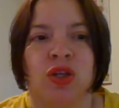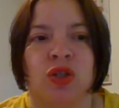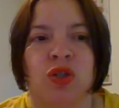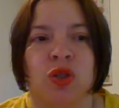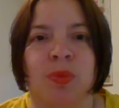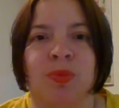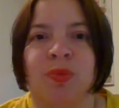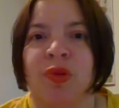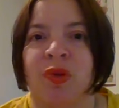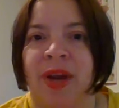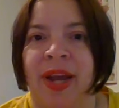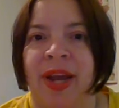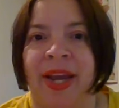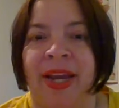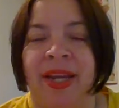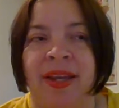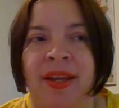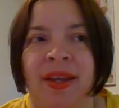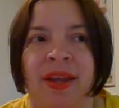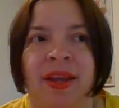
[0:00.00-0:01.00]
to
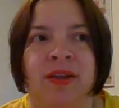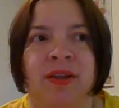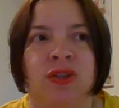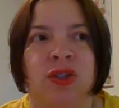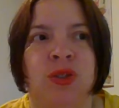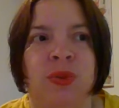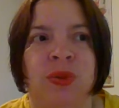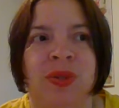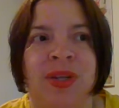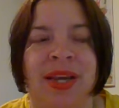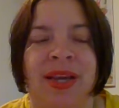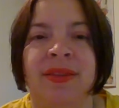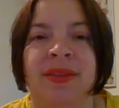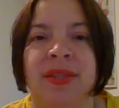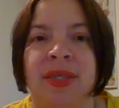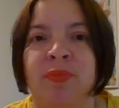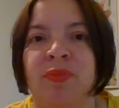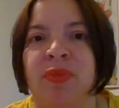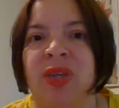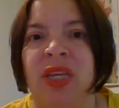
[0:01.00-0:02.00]
pray and to let
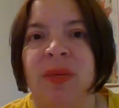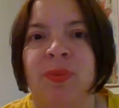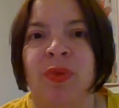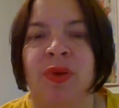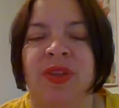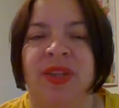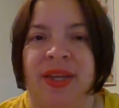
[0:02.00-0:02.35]
the people